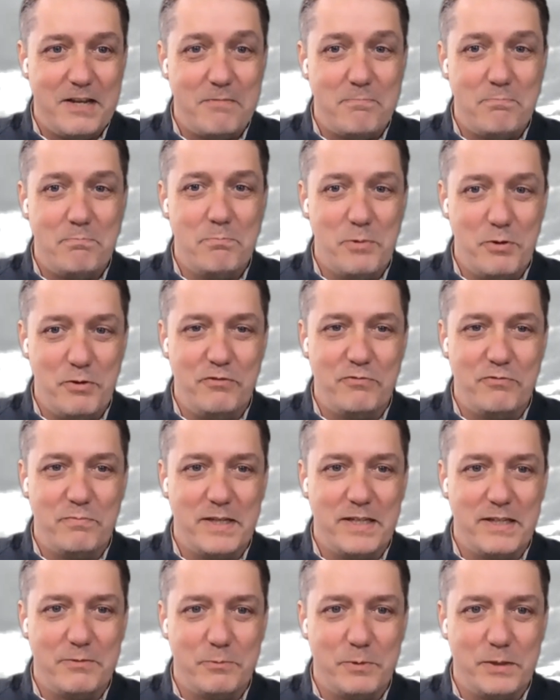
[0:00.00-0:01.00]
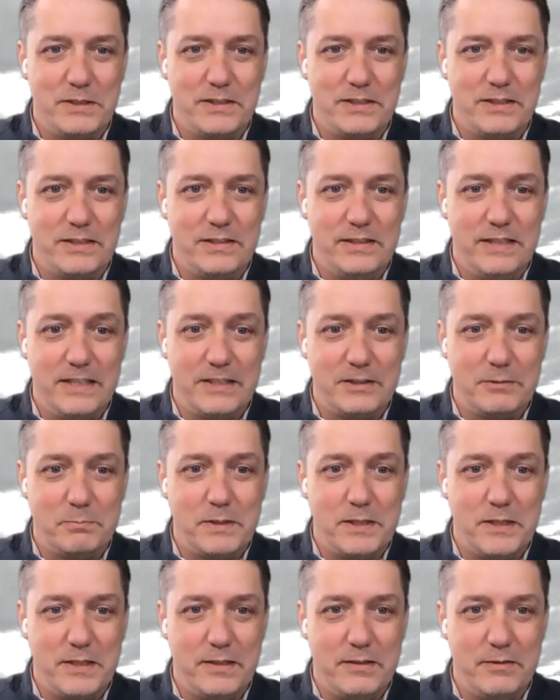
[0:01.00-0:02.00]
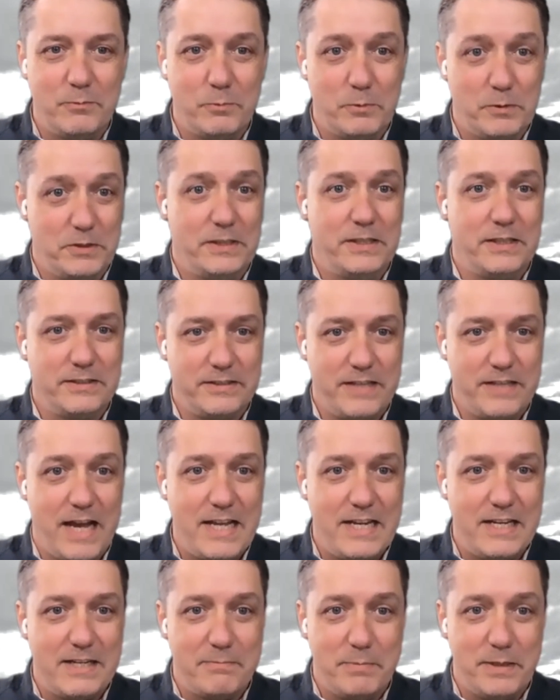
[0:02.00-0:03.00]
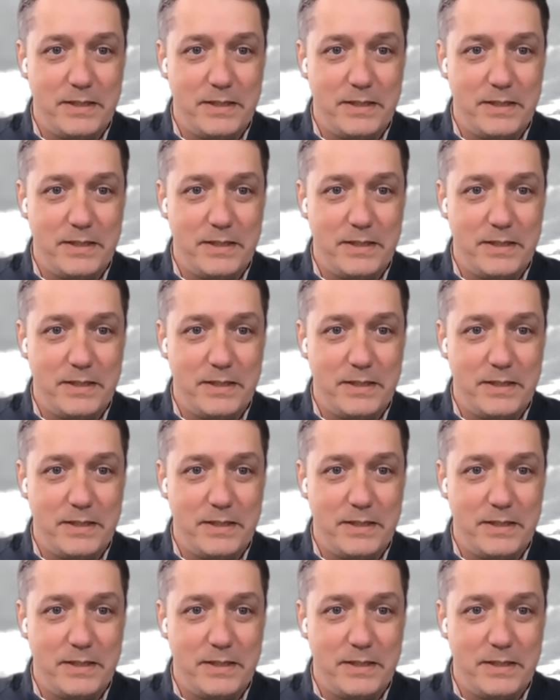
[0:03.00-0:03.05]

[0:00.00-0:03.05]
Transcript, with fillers: movement, which gets me really excited,